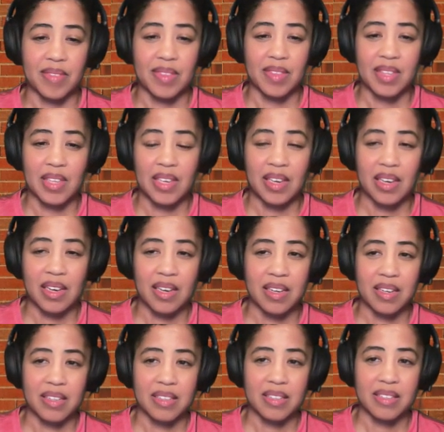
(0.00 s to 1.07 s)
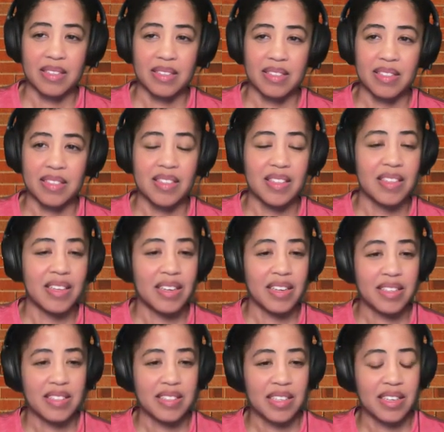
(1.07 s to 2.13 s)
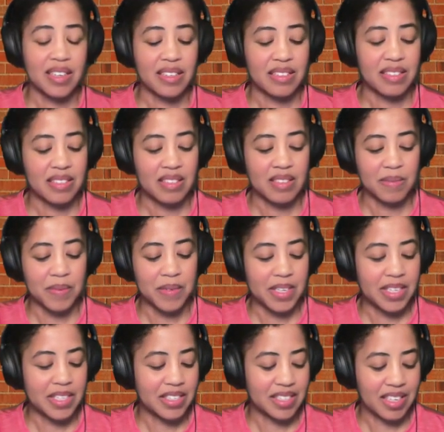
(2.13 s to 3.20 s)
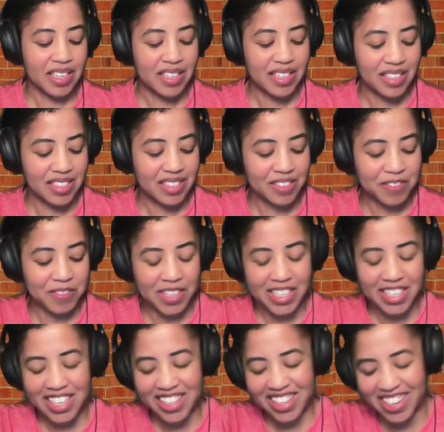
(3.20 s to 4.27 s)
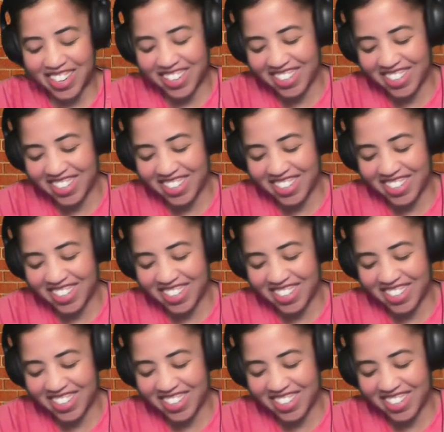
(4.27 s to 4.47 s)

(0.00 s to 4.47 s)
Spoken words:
Yeah. Like I said, being a kid isn't fun either.